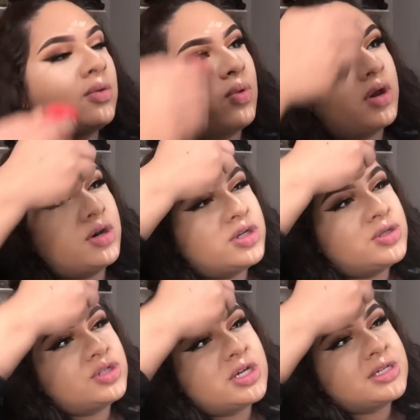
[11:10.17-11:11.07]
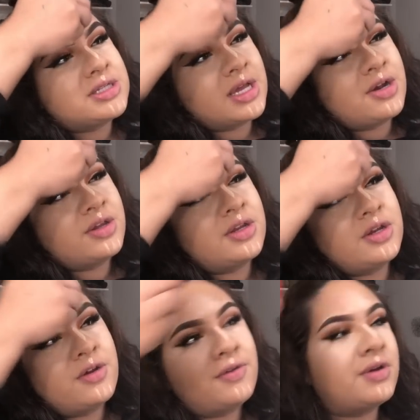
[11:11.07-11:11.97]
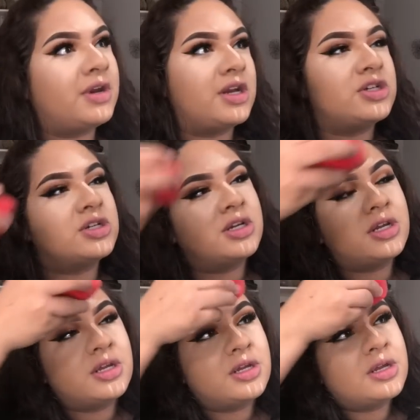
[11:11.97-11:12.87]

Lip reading: 1 or 2 shades lighter than your foundation.